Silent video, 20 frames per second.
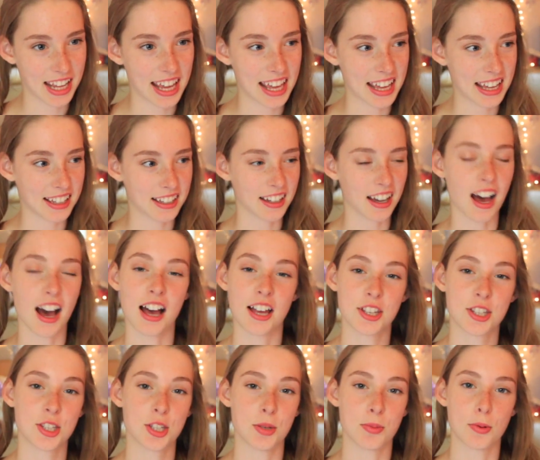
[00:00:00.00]
take
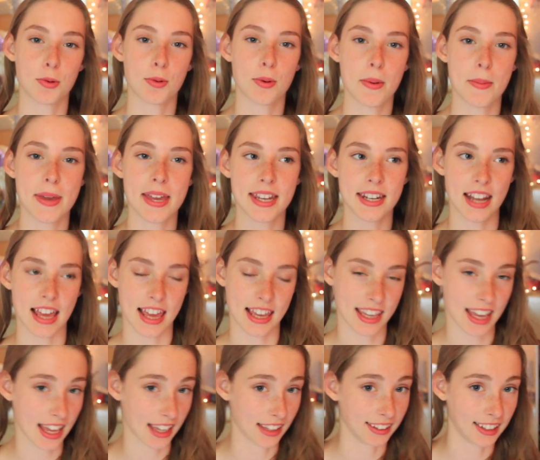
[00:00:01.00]
a Superwoman,
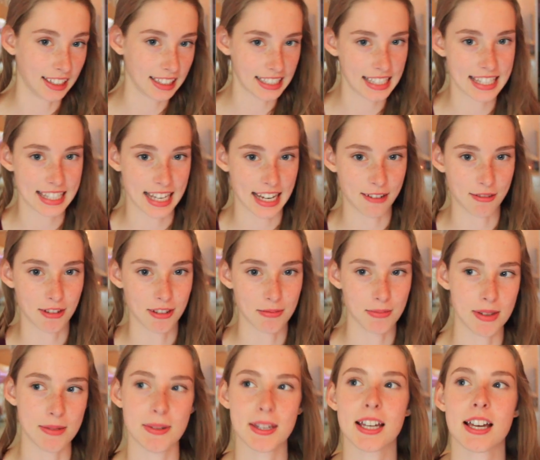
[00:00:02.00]
aka Lilly Singh, with
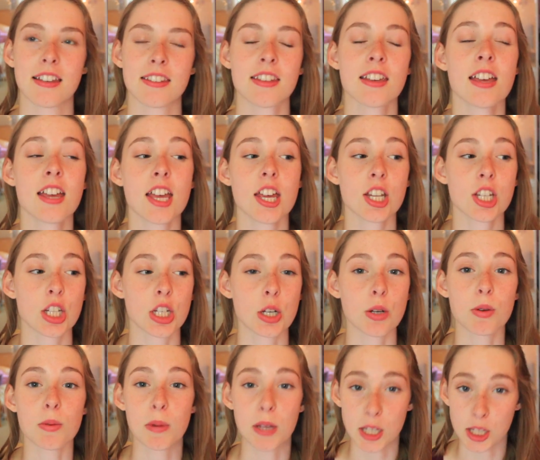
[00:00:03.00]
me because
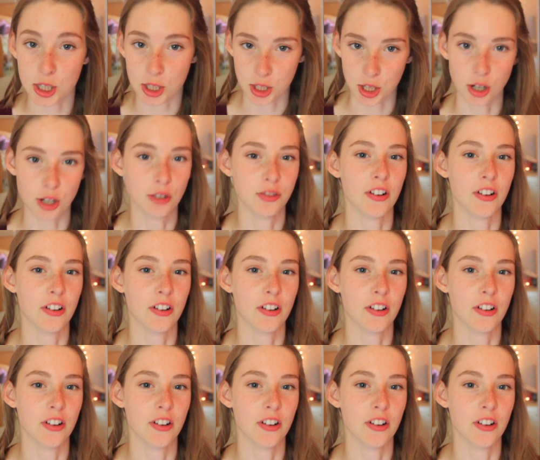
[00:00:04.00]
she would be so